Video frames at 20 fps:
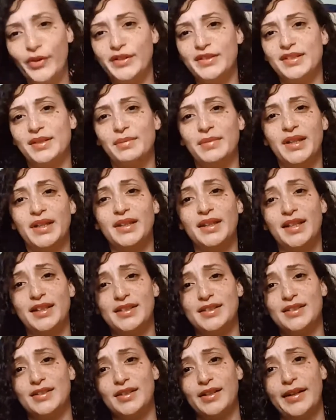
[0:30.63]
with something
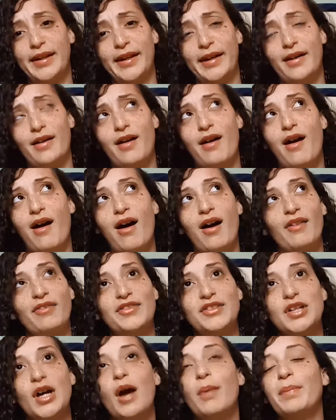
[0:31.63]
that's like
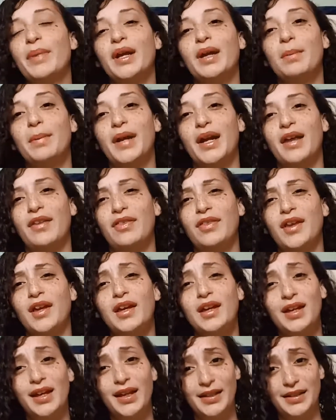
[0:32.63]
off topic, but I
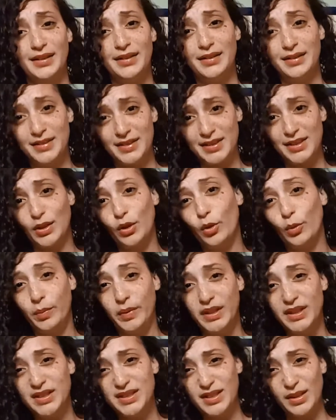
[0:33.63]
think can still
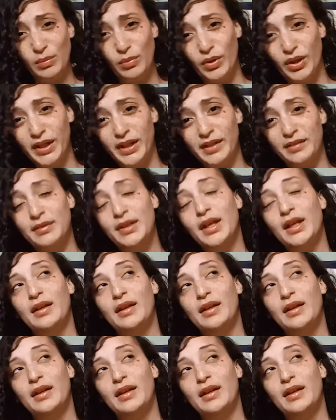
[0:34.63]
be somewhat